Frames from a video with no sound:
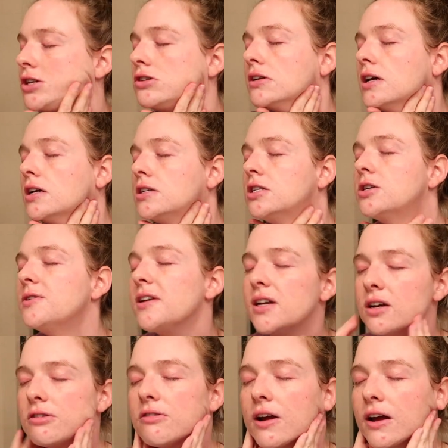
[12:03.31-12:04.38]
you're not doing
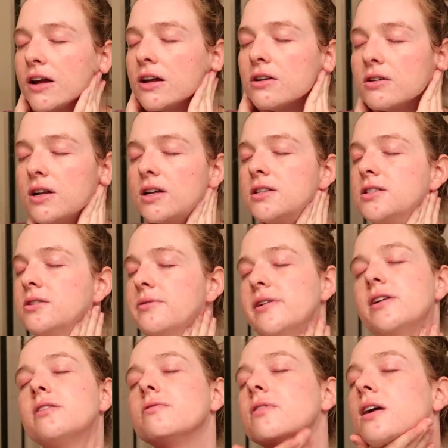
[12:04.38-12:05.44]
it right, you're not
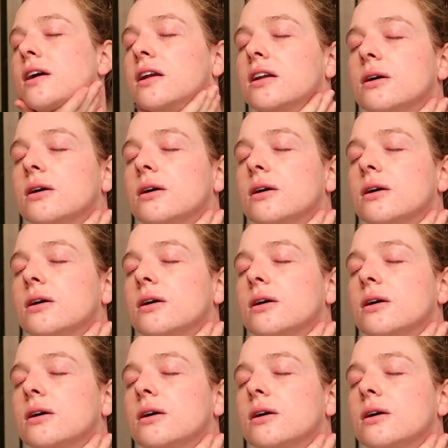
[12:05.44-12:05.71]
doing it right.